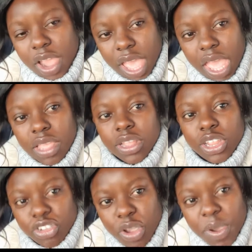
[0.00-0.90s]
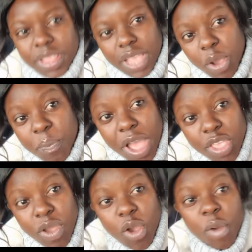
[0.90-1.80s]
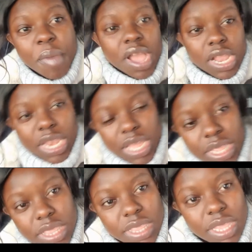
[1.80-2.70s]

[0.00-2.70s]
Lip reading: Okay, show us. I'll buy you a whole bag of lettuce.